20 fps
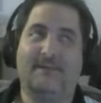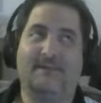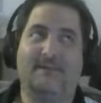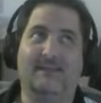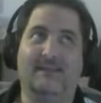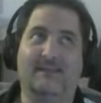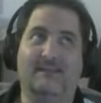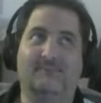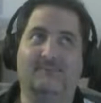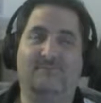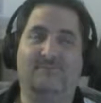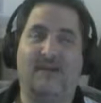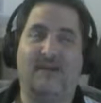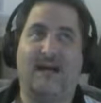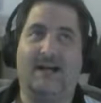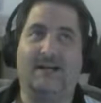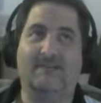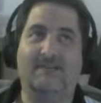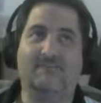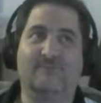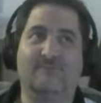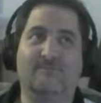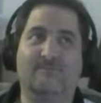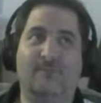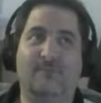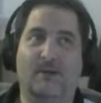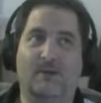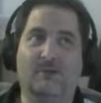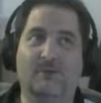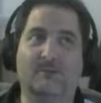5
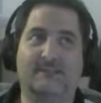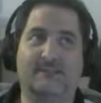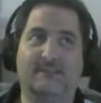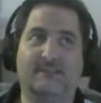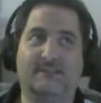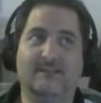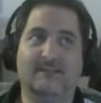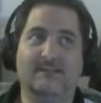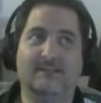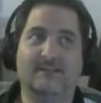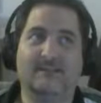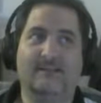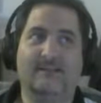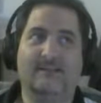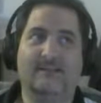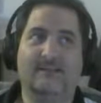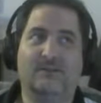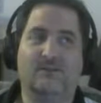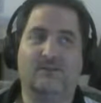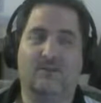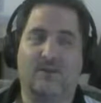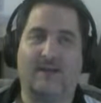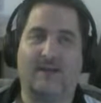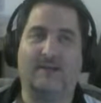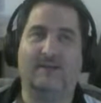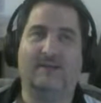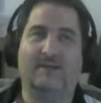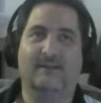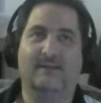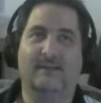
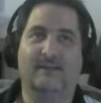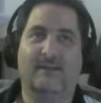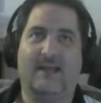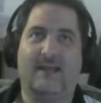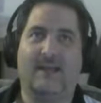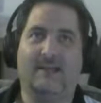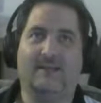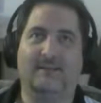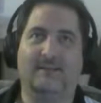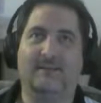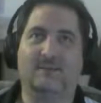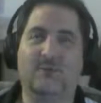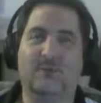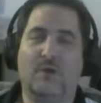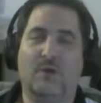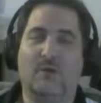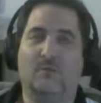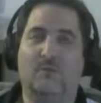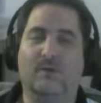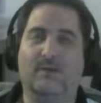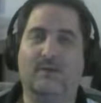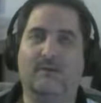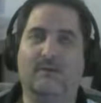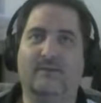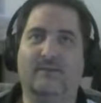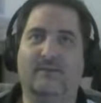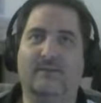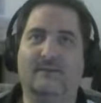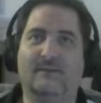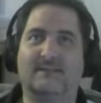post-credit endings. One of the
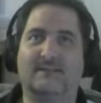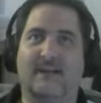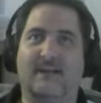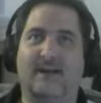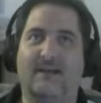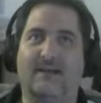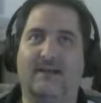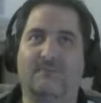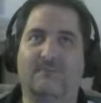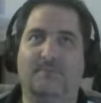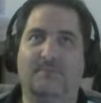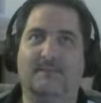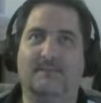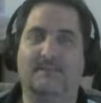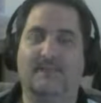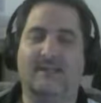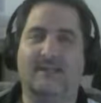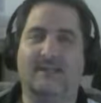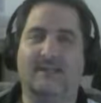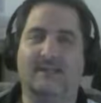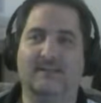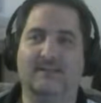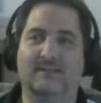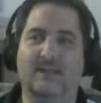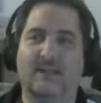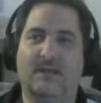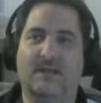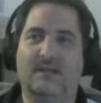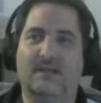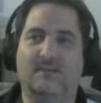things that I had been saying is
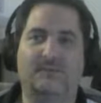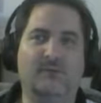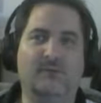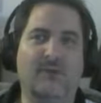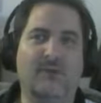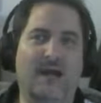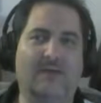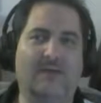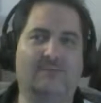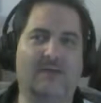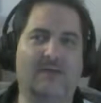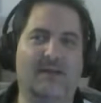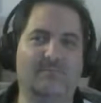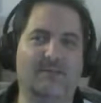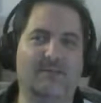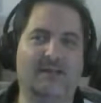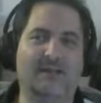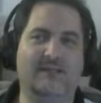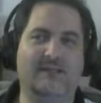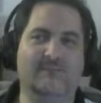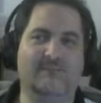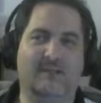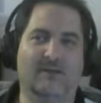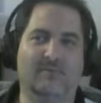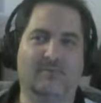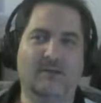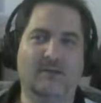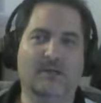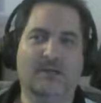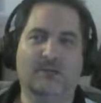if you have that many of them,
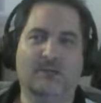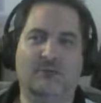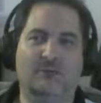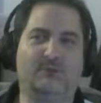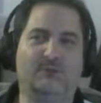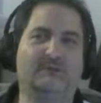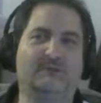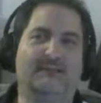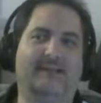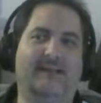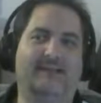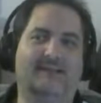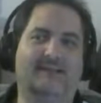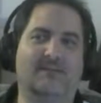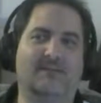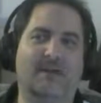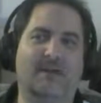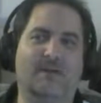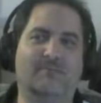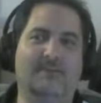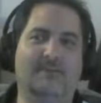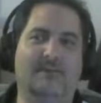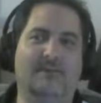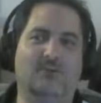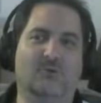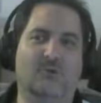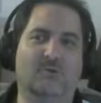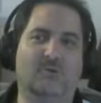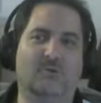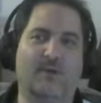shouldn't that somehow be
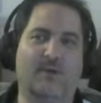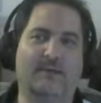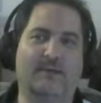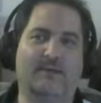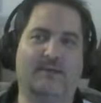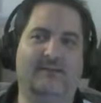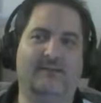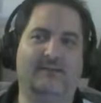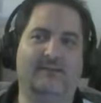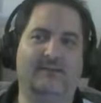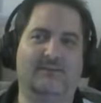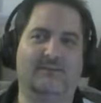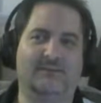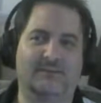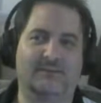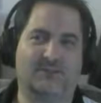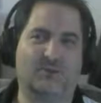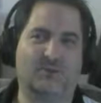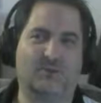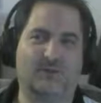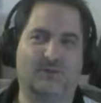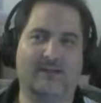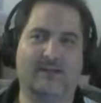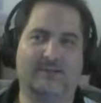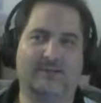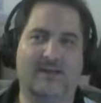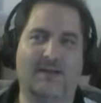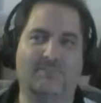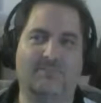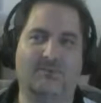incorporated into the story at
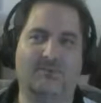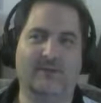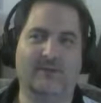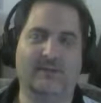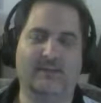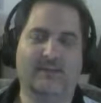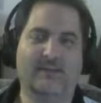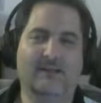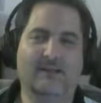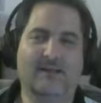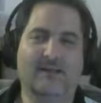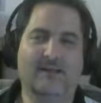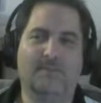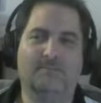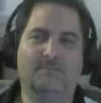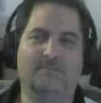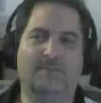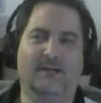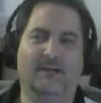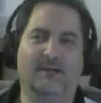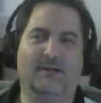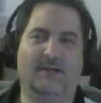that point? But